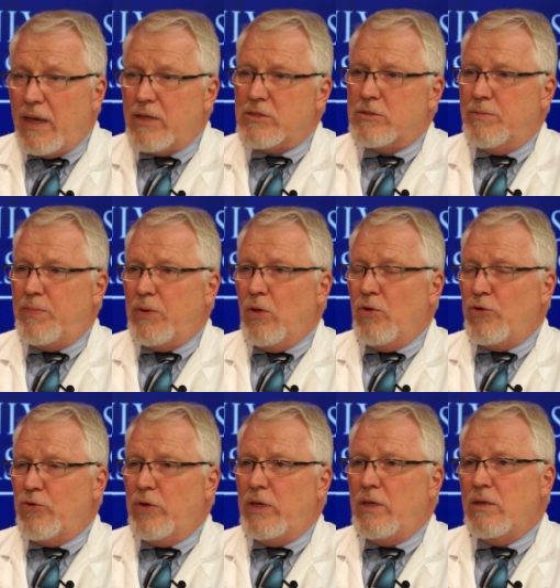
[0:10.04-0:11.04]
has a
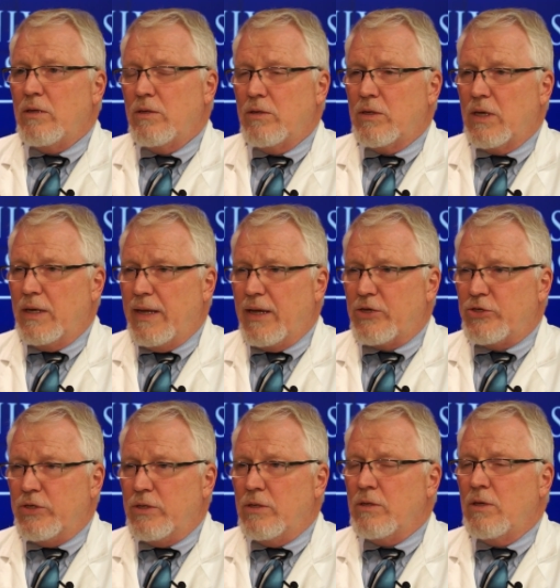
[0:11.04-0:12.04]
poultry
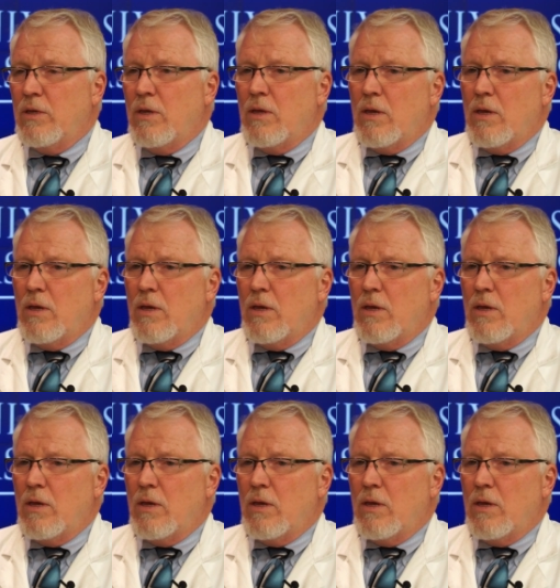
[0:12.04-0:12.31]
connection,